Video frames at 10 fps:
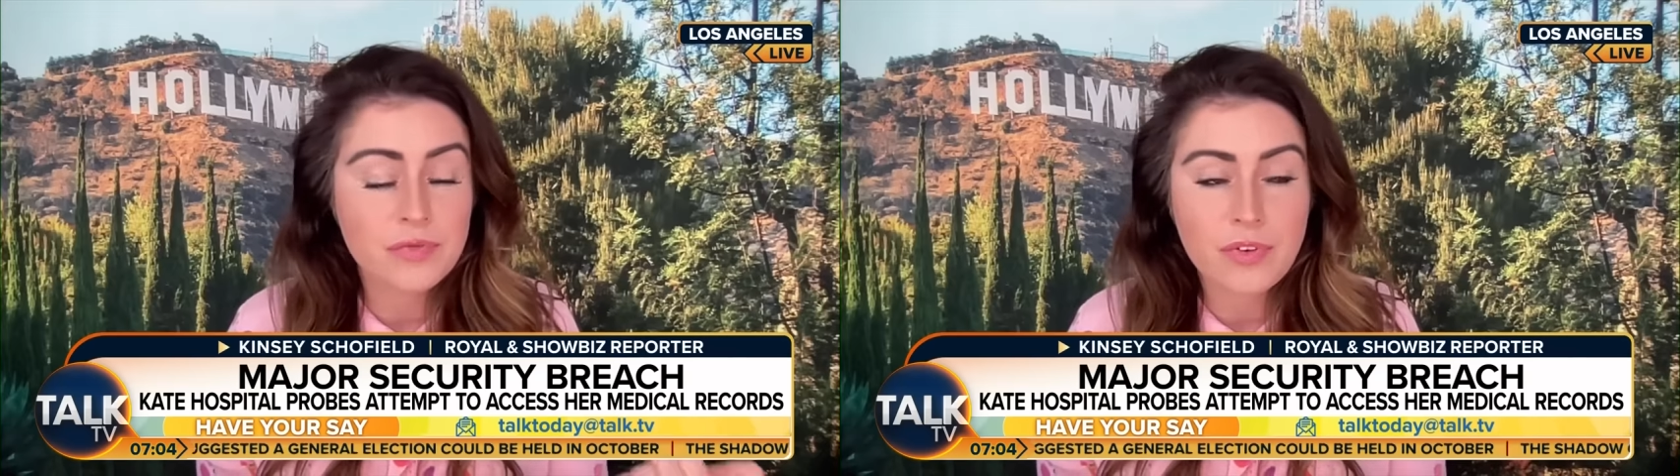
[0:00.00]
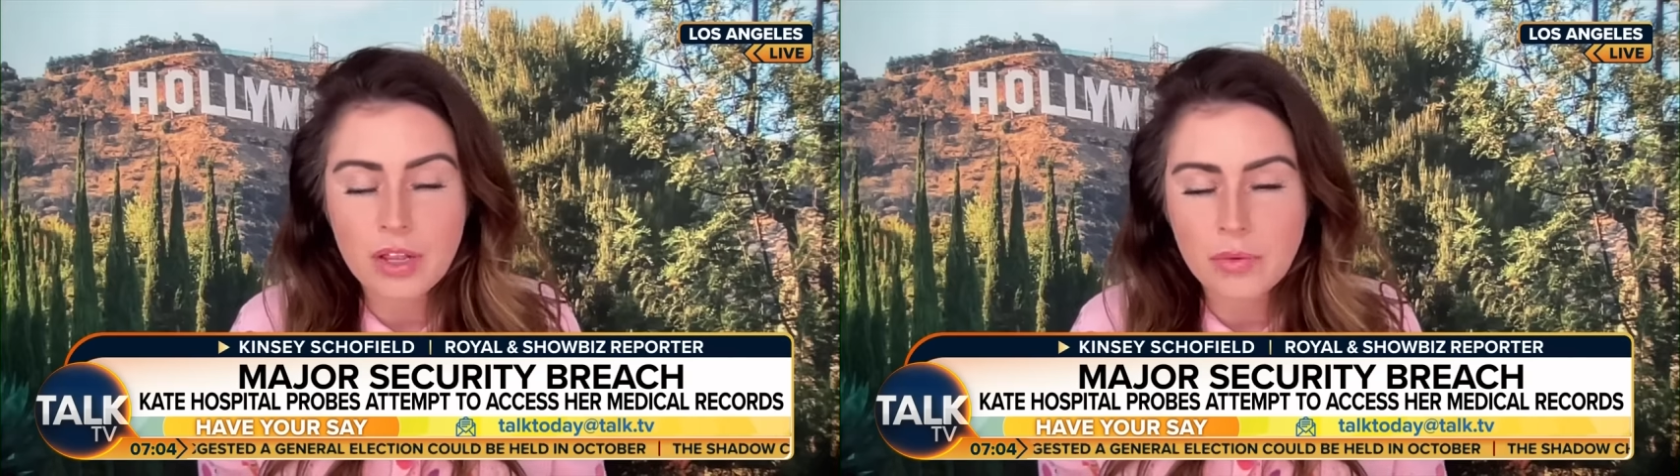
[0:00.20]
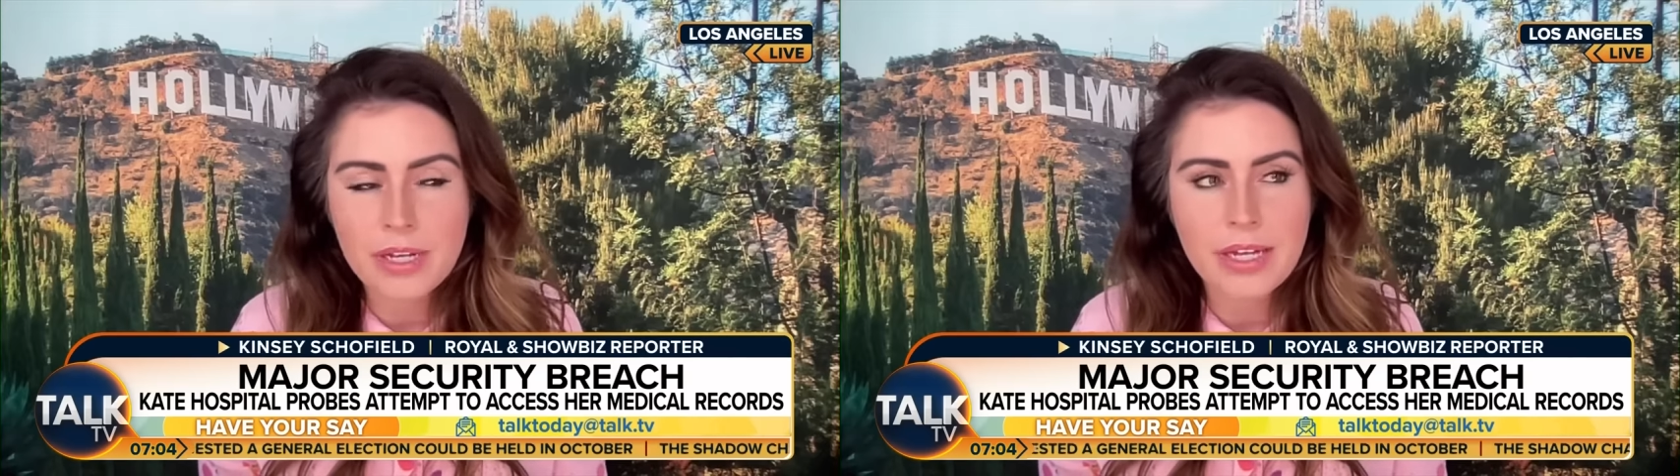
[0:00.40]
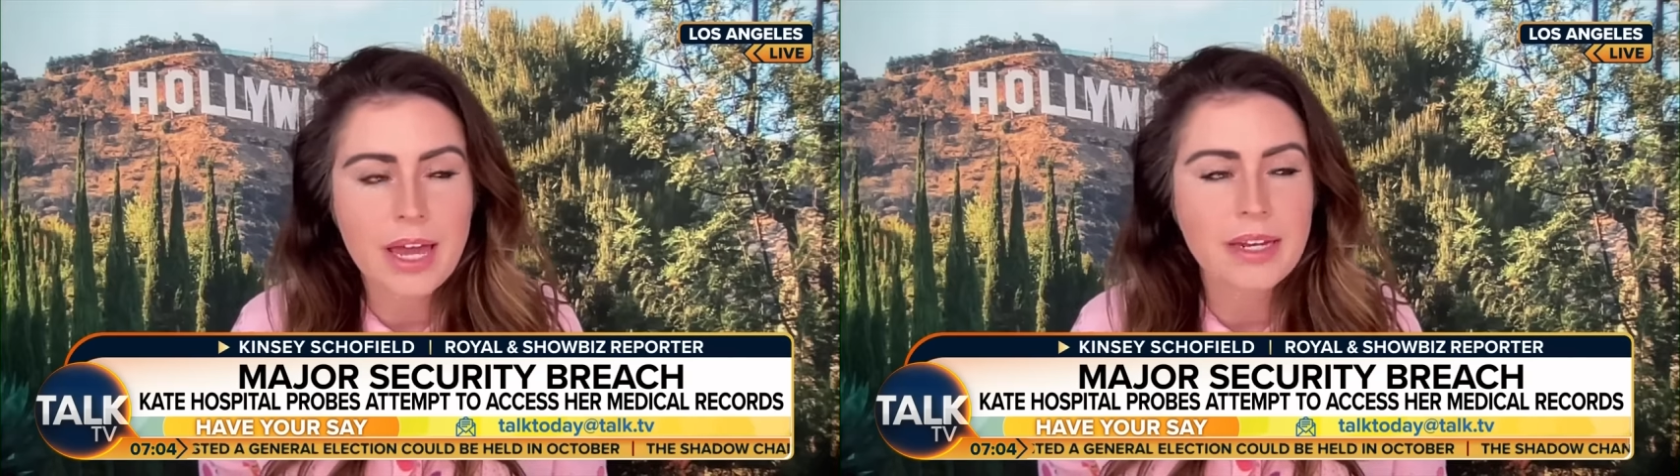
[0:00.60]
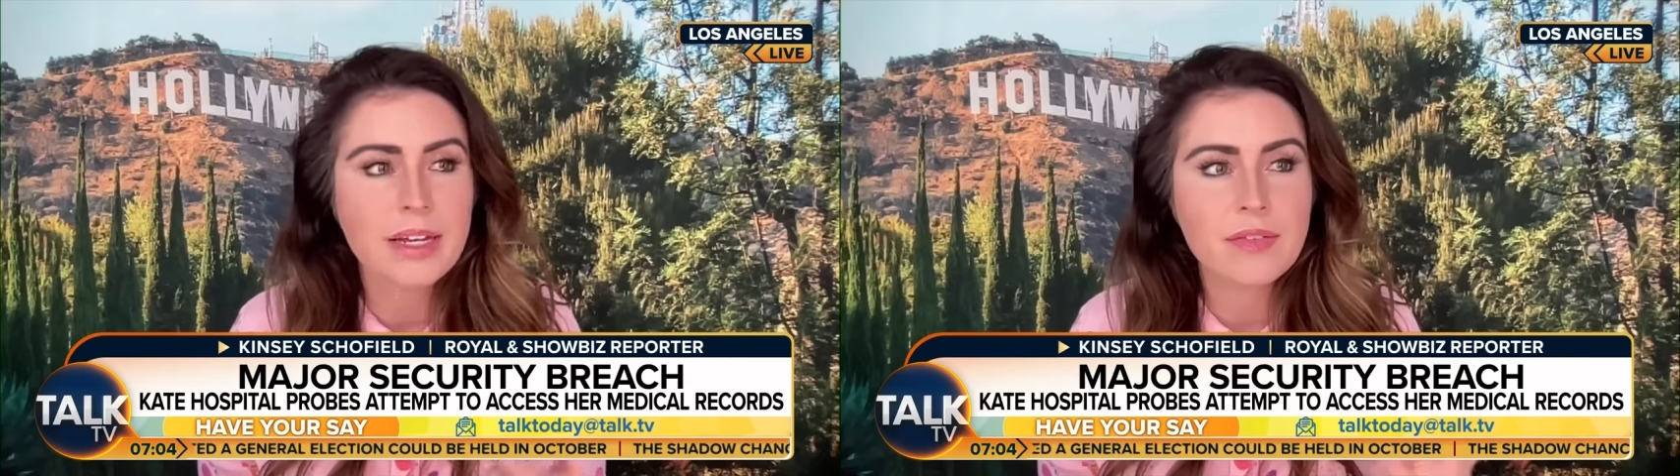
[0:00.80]
following
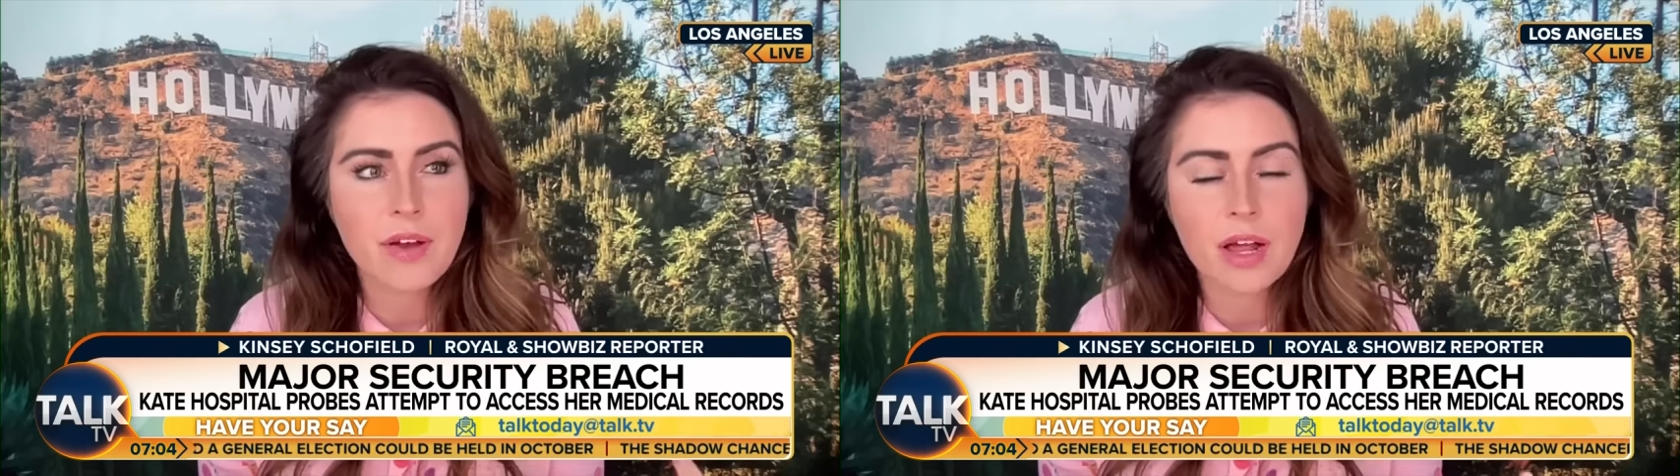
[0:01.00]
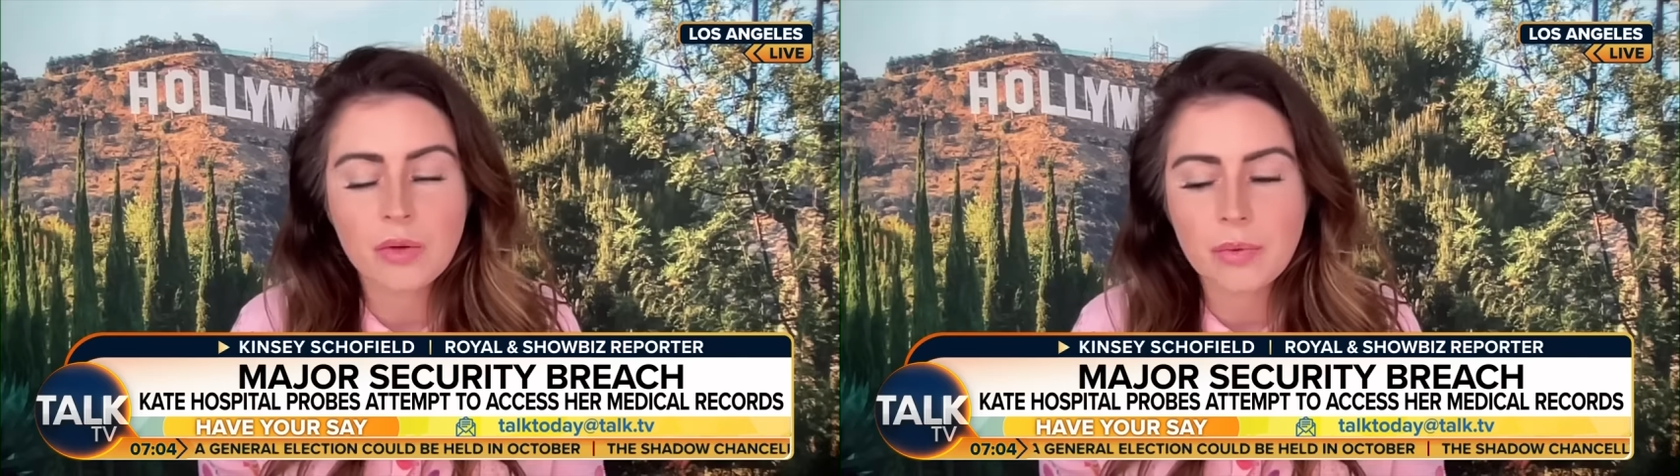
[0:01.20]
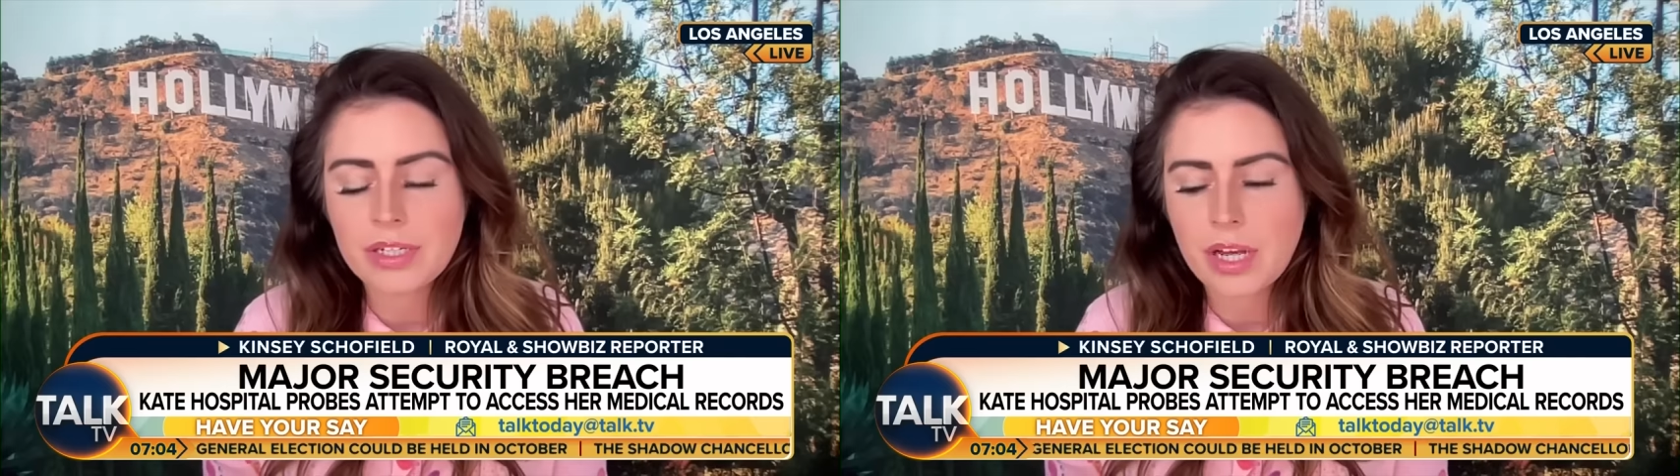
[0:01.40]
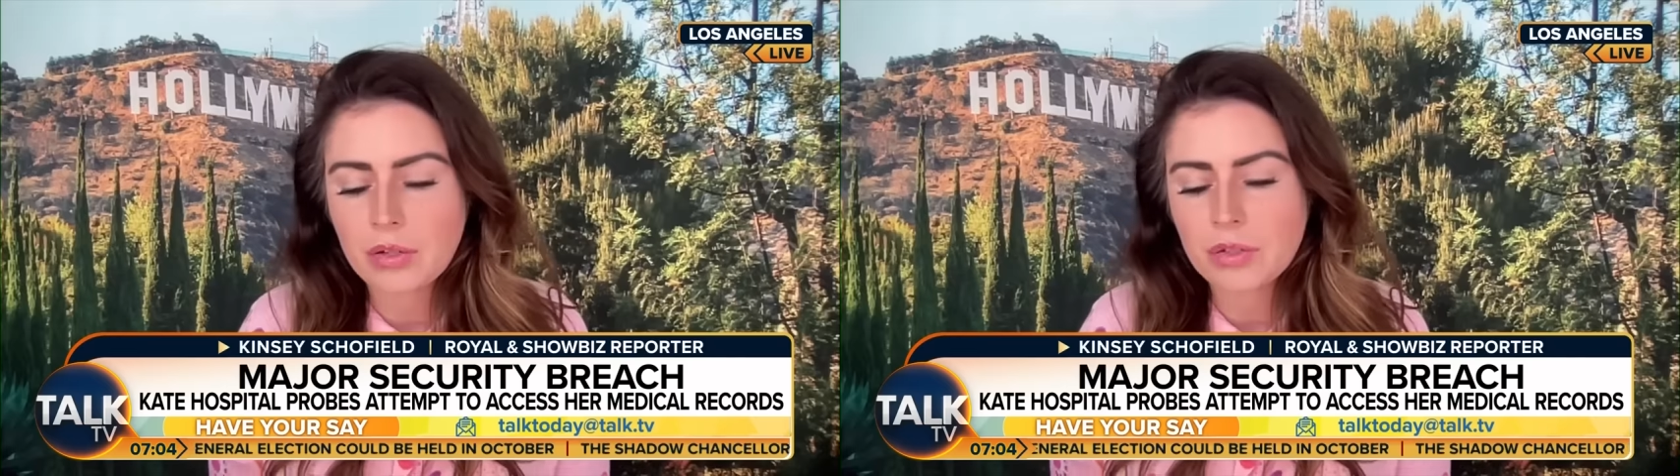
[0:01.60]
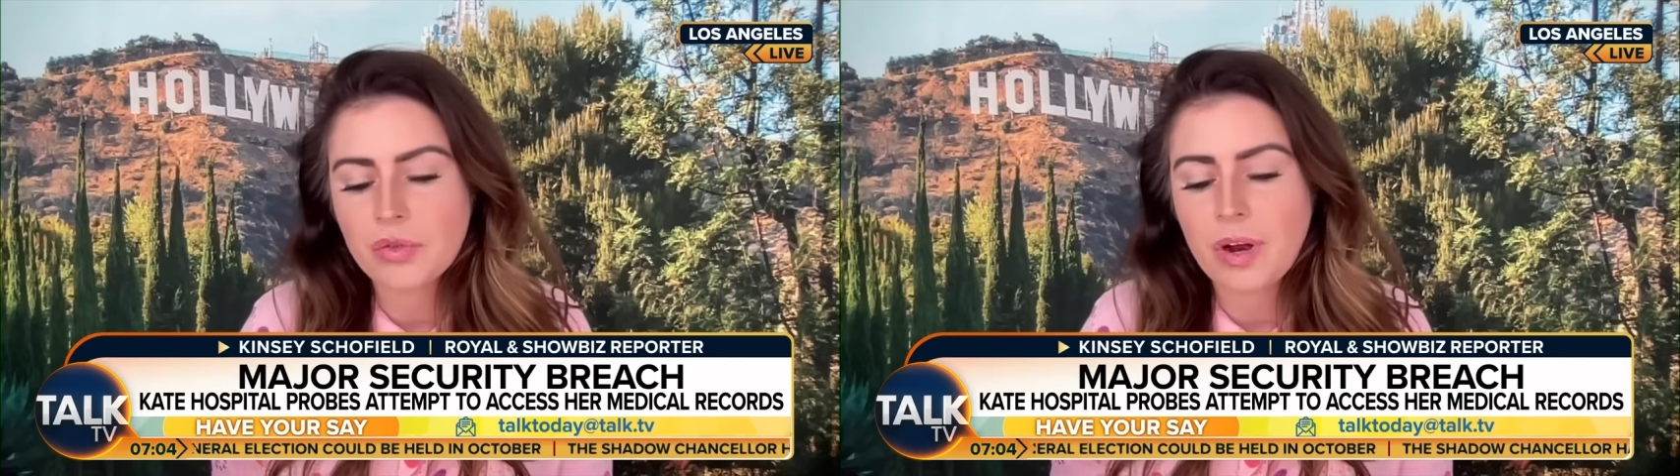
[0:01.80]
Kennedy, following
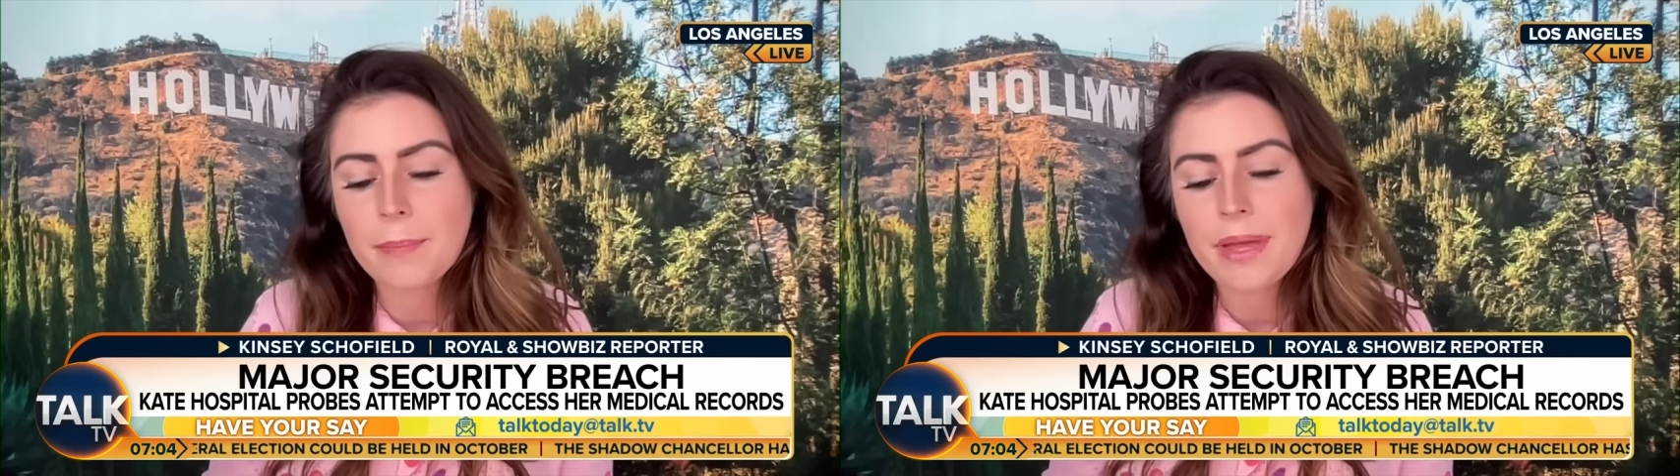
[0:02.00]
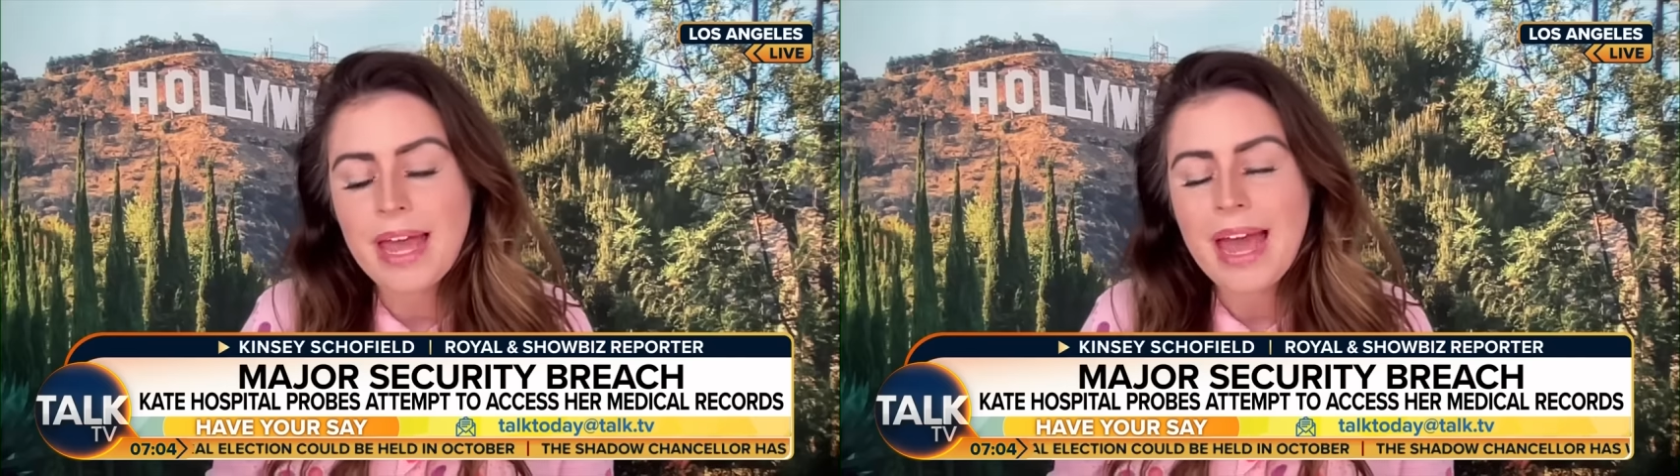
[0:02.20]
Donald Trump.